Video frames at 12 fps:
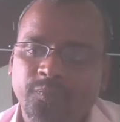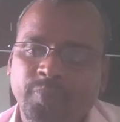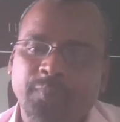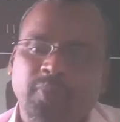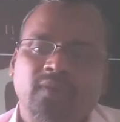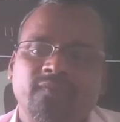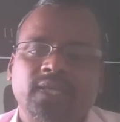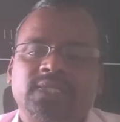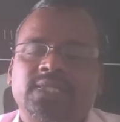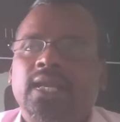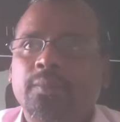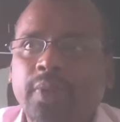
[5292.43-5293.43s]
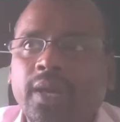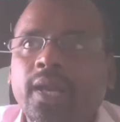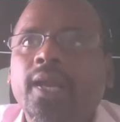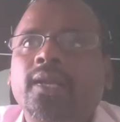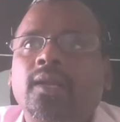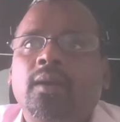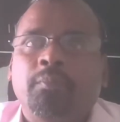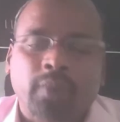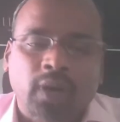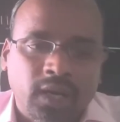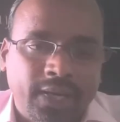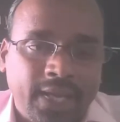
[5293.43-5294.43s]
people we celebrate,
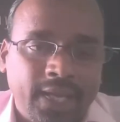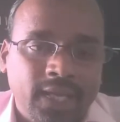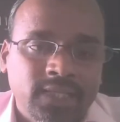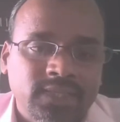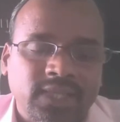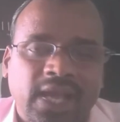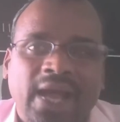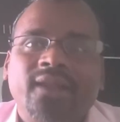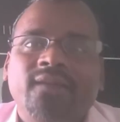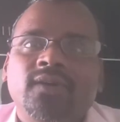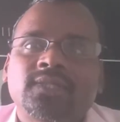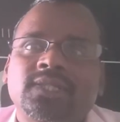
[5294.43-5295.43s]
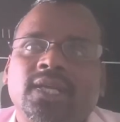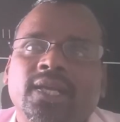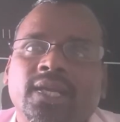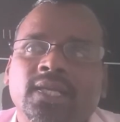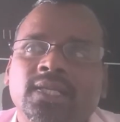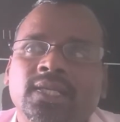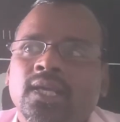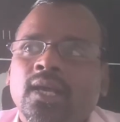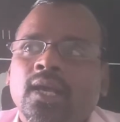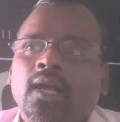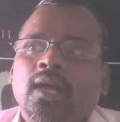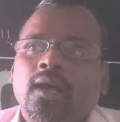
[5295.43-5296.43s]
birthdays, anniversaries.
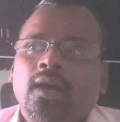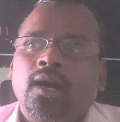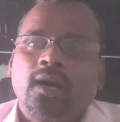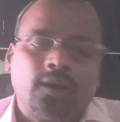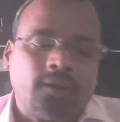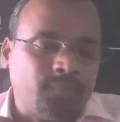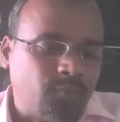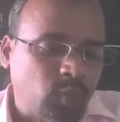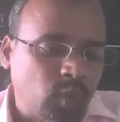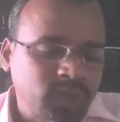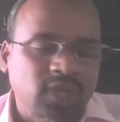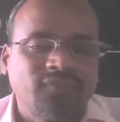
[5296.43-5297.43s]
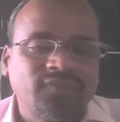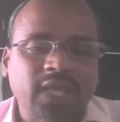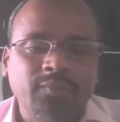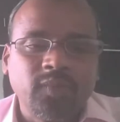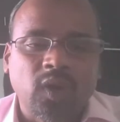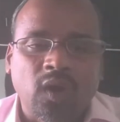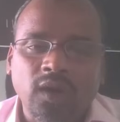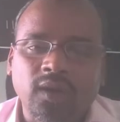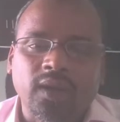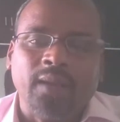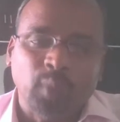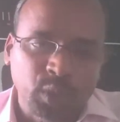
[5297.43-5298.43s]
Most of them
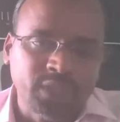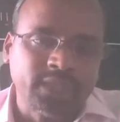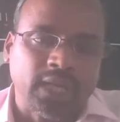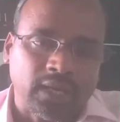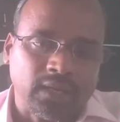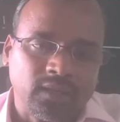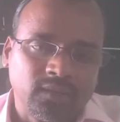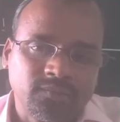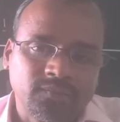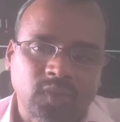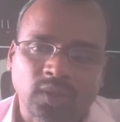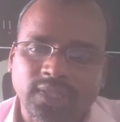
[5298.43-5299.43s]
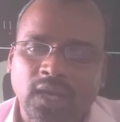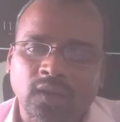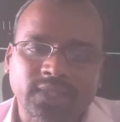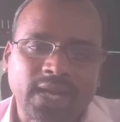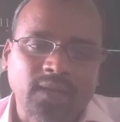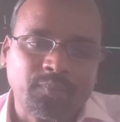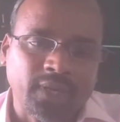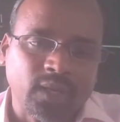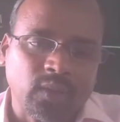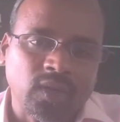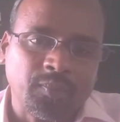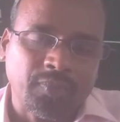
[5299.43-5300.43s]
are emotional on that
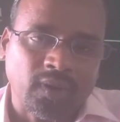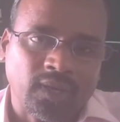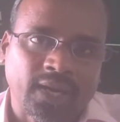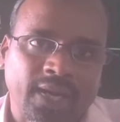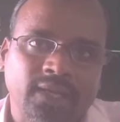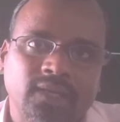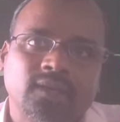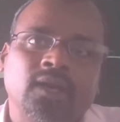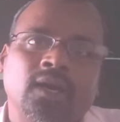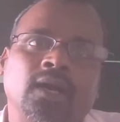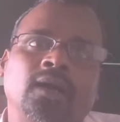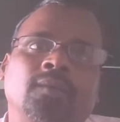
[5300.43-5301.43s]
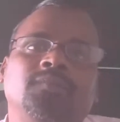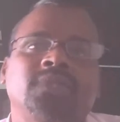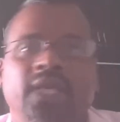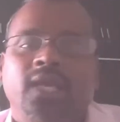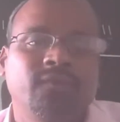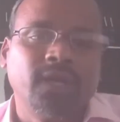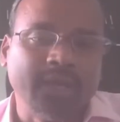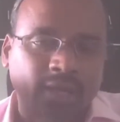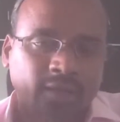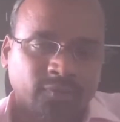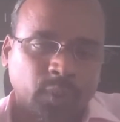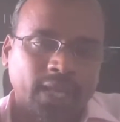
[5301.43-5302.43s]
particular part, right? See,
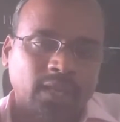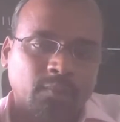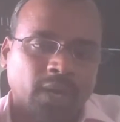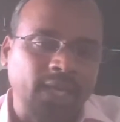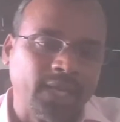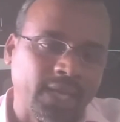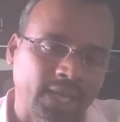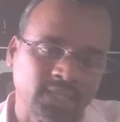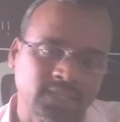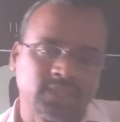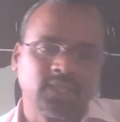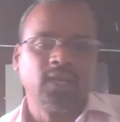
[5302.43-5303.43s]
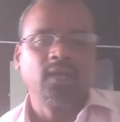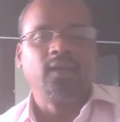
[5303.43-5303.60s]
even if you take my case,